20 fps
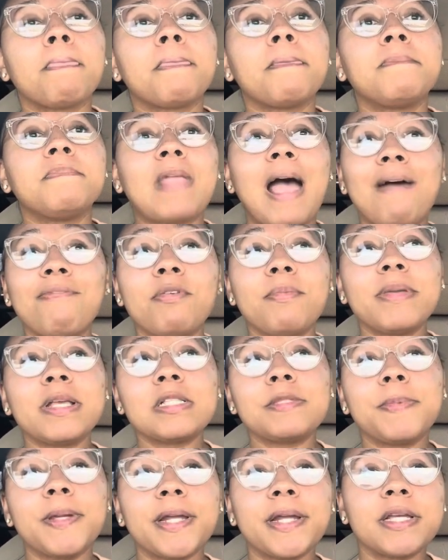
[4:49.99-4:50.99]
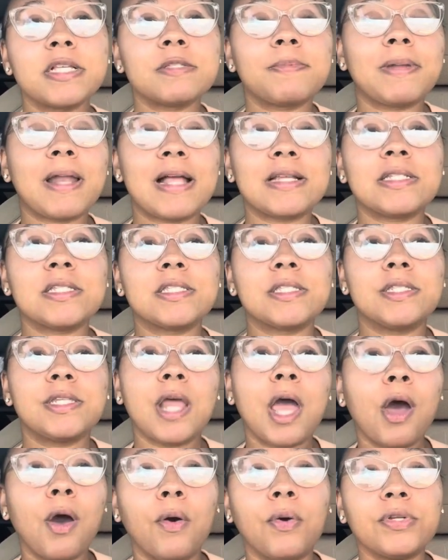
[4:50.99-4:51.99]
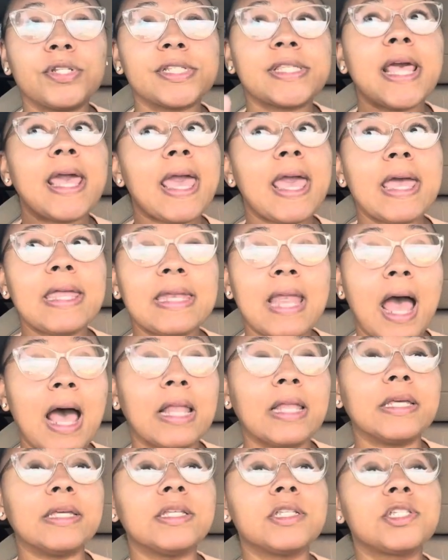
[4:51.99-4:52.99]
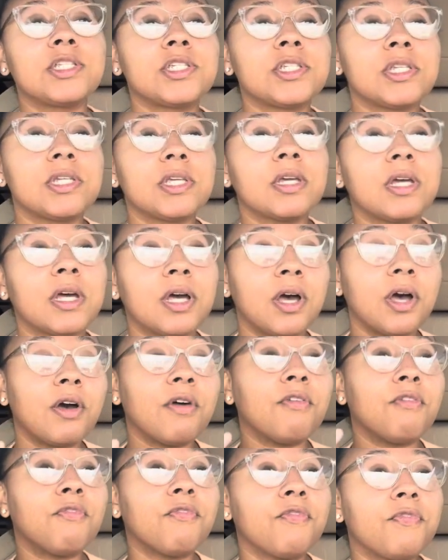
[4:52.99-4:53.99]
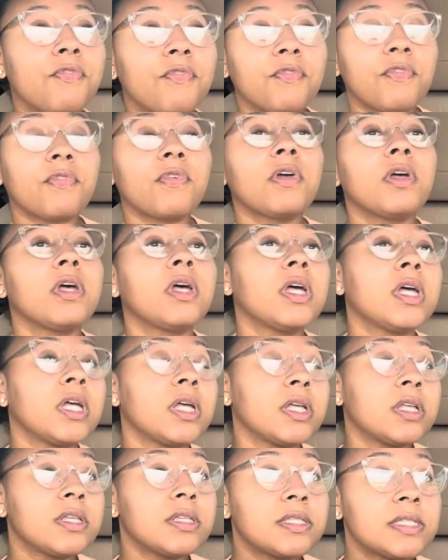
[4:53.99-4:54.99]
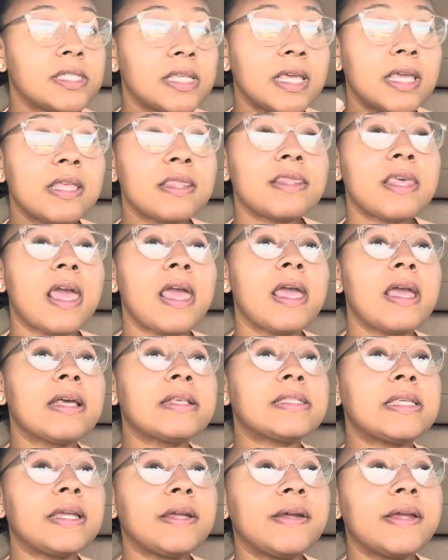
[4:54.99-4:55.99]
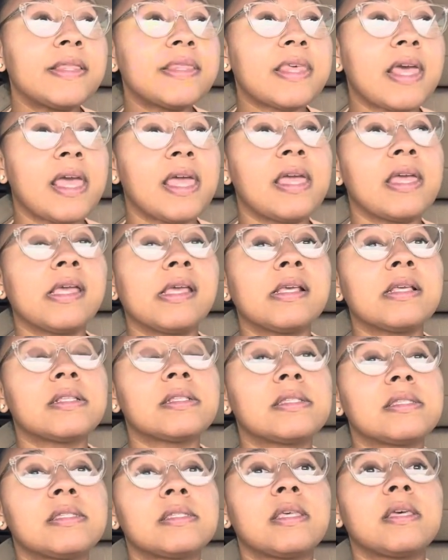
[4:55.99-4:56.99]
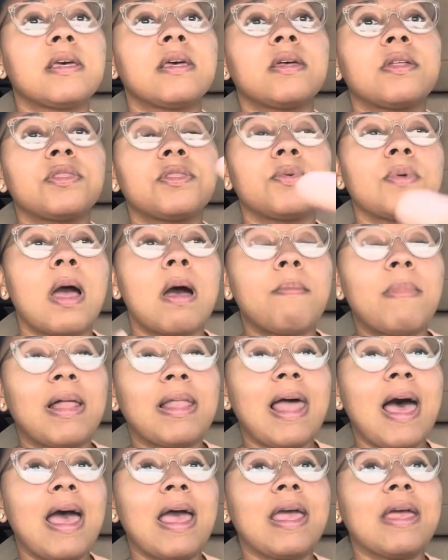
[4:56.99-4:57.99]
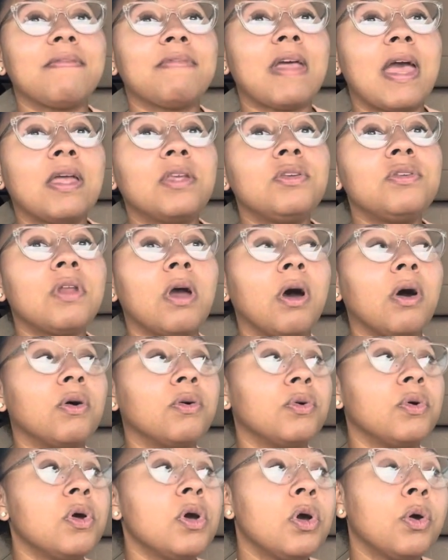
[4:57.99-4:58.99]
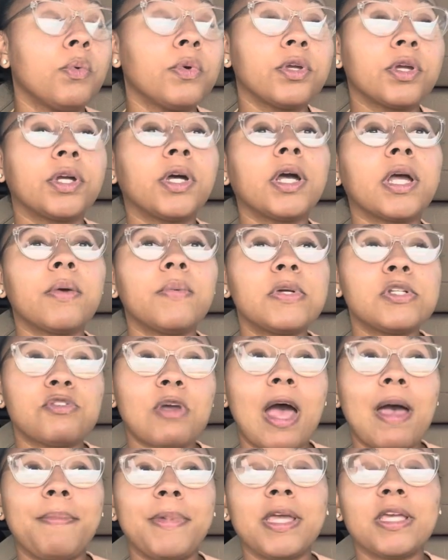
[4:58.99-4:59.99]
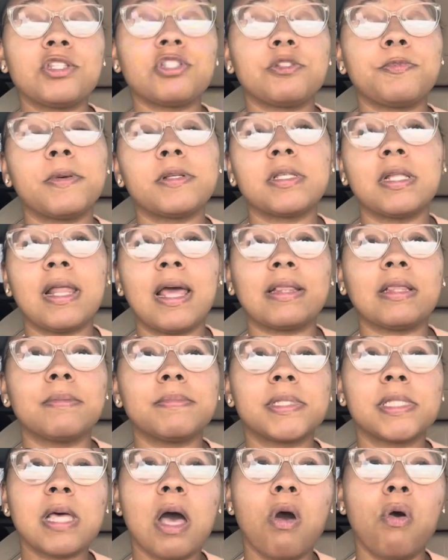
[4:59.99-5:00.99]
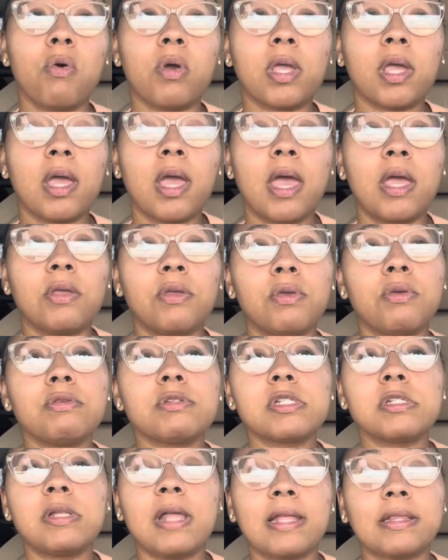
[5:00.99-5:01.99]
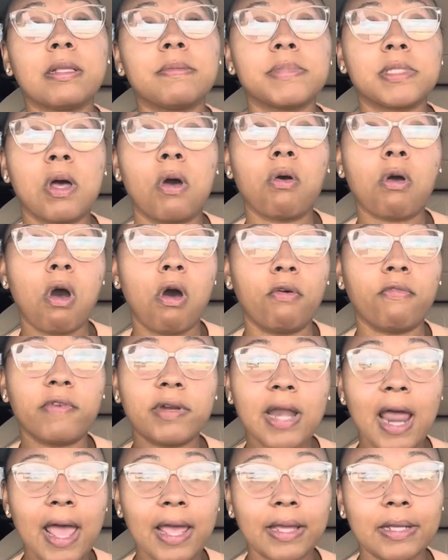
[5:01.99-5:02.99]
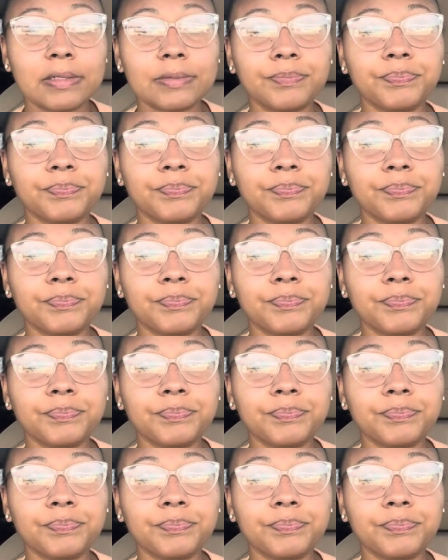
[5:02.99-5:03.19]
not from experience, but I just know, just head knowledge of seeing things, hearing things throughout my life, that, you know, when you're cooking with dry beans, you're supposed to let them soak, and you usually let them soak overnight.